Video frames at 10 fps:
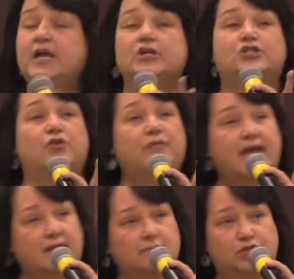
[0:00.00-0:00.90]
So
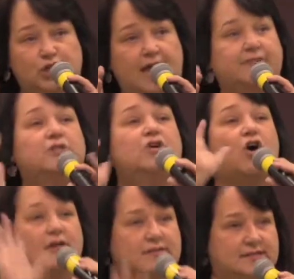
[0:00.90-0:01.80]
they shot the
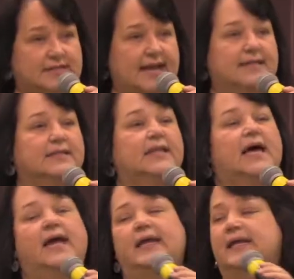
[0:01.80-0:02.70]
dart, sedated the
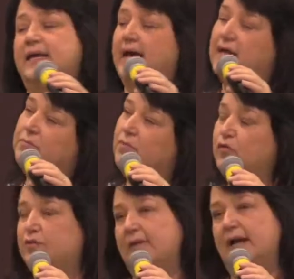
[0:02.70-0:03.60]
lion. He kind of
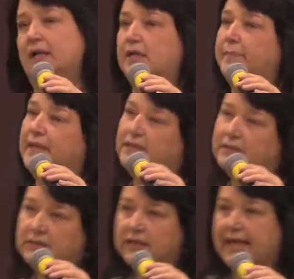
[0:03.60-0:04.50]
moved around a little bit,
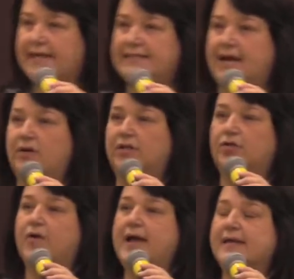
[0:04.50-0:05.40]
laid down in the
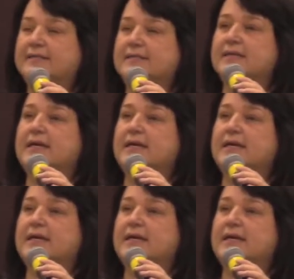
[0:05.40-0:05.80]
grass.